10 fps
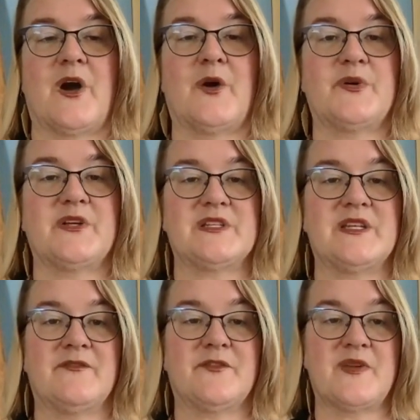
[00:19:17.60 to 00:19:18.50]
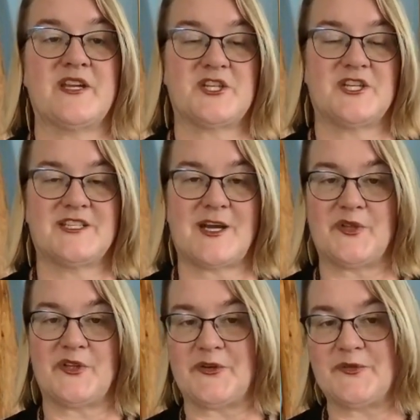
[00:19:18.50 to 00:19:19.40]
I'll put information down
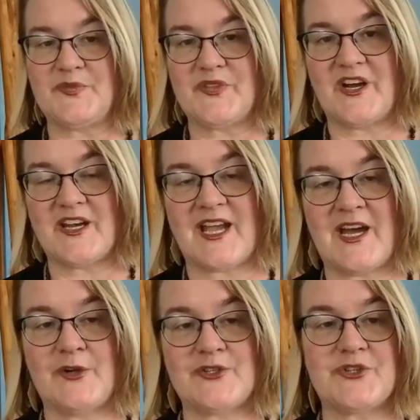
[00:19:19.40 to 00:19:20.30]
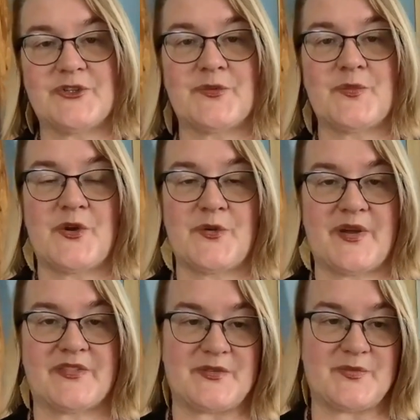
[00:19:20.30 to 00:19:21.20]
below on how to learn more
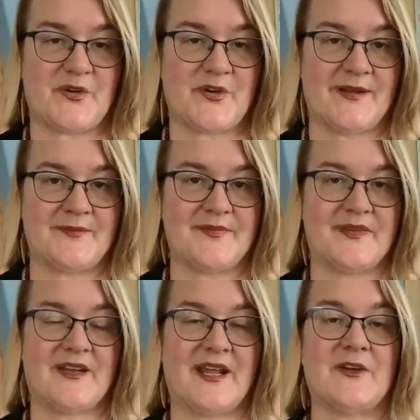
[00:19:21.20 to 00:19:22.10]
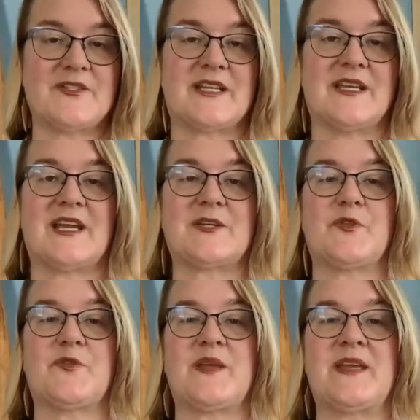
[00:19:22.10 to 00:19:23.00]
about this program, on how to connect
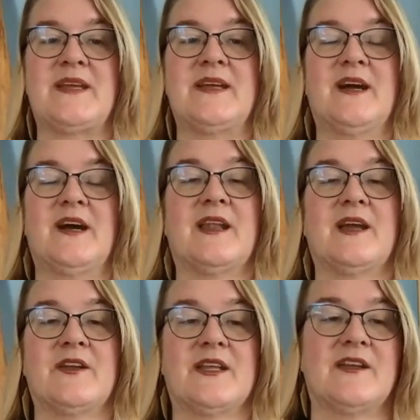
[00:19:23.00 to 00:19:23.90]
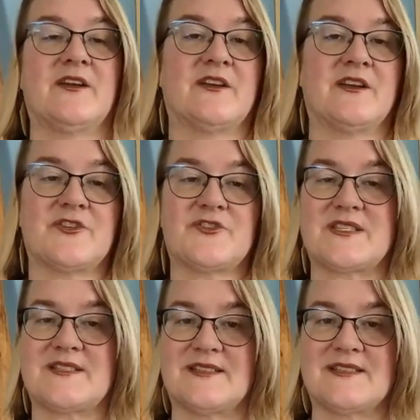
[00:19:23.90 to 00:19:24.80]
with me, on how to get on our
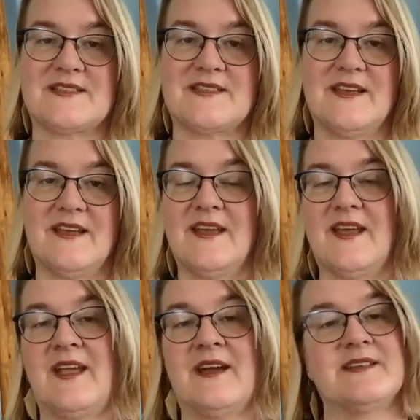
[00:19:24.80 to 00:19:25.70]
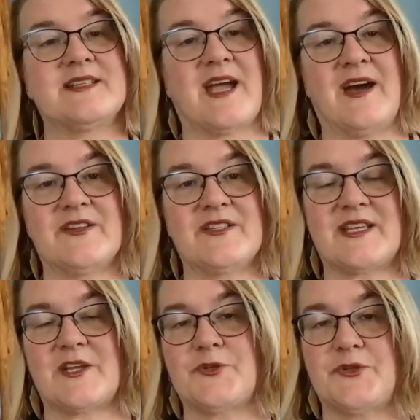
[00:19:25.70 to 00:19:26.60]
interest list and how to
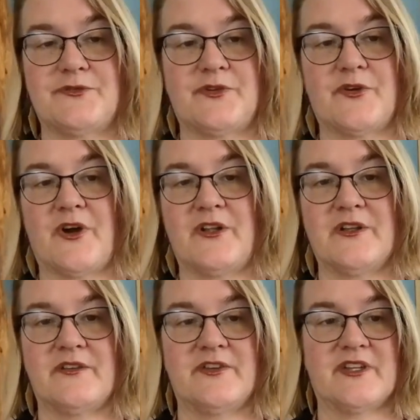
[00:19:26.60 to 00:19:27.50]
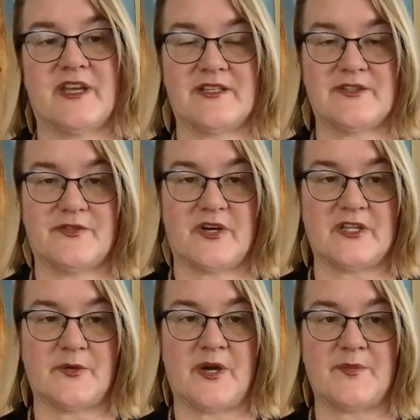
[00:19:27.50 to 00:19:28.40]
schedule a phone call if you'd like to
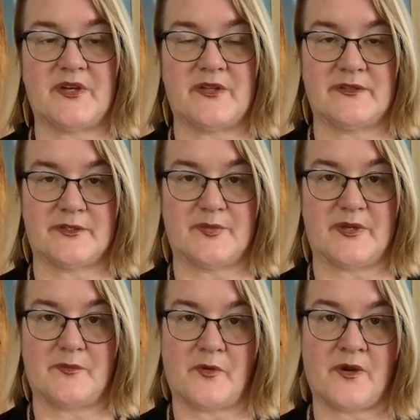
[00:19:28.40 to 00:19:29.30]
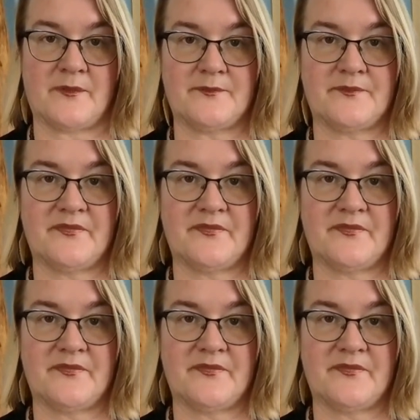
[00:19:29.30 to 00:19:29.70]
follow up a little bit more.